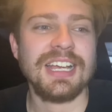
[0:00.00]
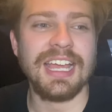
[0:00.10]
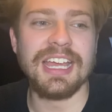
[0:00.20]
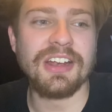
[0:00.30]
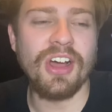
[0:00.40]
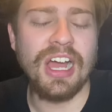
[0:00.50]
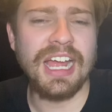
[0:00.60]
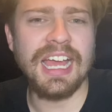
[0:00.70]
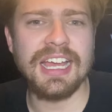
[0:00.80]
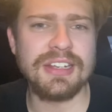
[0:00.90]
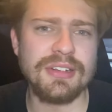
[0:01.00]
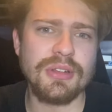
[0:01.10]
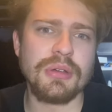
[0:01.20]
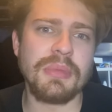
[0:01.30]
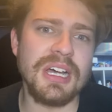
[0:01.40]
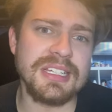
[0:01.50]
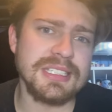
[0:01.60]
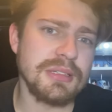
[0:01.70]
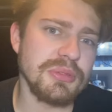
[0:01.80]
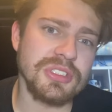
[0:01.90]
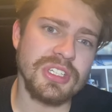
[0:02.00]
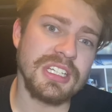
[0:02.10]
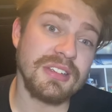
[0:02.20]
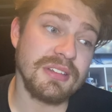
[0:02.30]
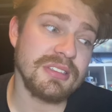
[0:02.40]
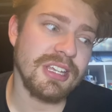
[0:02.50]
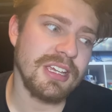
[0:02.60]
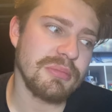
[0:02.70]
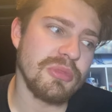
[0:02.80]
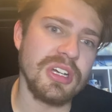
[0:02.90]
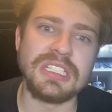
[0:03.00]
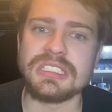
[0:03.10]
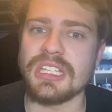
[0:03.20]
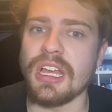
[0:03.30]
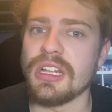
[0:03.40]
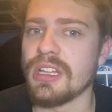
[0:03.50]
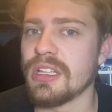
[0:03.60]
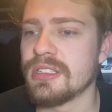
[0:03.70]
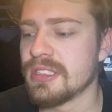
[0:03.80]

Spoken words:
and I had no mask because I didn't take my skull